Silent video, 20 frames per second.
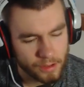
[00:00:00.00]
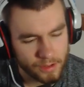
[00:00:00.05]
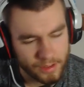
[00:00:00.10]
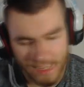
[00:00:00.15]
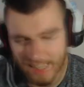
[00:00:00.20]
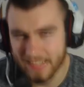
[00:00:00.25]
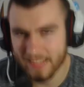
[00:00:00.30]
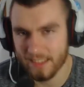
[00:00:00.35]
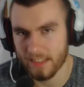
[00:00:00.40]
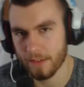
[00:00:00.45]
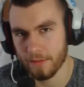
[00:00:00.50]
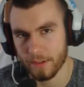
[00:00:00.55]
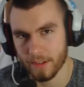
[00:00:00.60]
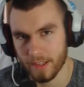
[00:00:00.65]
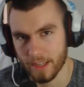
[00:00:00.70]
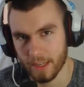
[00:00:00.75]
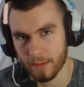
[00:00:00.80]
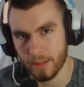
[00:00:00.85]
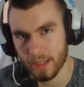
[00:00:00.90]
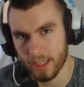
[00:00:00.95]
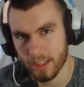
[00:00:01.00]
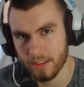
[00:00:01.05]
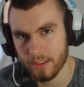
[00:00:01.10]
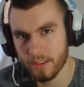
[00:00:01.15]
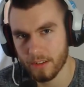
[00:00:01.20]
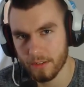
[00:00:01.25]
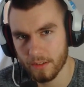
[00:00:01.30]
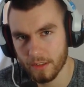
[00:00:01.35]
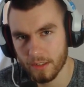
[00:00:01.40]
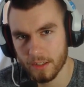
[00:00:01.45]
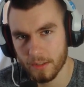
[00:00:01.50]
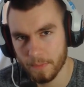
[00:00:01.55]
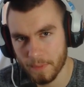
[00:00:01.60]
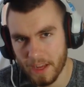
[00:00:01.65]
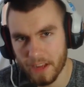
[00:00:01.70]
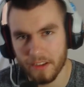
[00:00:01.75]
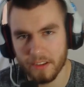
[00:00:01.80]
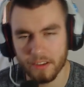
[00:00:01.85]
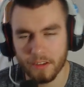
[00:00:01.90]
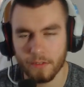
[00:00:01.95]
that's a different thing, because the, the
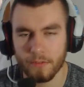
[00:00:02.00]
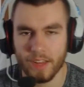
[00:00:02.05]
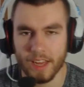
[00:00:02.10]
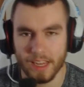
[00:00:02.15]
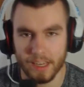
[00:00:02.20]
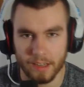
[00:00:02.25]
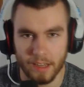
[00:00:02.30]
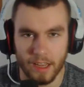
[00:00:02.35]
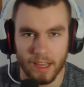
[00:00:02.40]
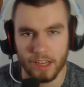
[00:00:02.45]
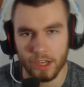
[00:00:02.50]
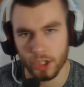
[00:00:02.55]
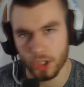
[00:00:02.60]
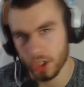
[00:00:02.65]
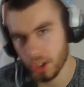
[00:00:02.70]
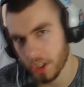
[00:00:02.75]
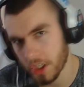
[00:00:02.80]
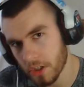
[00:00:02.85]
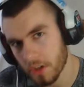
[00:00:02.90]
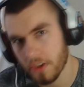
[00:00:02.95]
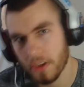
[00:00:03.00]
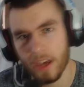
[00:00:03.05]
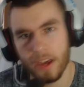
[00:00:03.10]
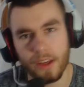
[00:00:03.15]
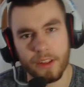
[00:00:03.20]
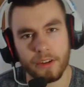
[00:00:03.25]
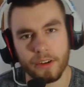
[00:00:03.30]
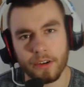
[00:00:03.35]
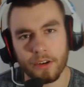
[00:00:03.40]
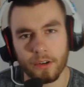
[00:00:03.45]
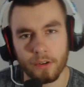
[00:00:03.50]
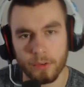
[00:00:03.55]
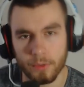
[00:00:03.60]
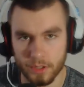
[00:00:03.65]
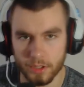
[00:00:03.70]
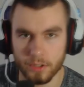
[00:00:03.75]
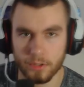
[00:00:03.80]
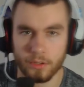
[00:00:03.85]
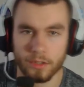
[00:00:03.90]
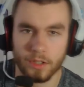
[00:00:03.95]
spells of like shield other or
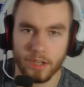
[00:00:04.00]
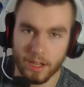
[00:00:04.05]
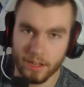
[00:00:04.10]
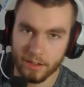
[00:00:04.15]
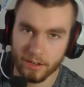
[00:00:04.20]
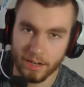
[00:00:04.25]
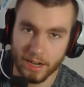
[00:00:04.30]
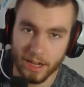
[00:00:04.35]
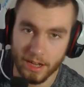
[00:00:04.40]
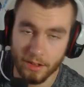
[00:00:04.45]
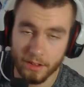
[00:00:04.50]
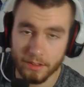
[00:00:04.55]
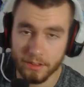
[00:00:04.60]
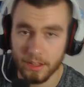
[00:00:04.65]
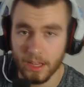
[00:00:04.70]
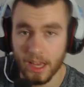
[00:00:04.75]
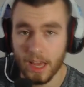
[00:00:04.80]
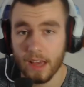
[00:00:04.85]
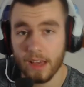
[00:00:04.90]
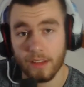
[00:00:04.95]
restore other health,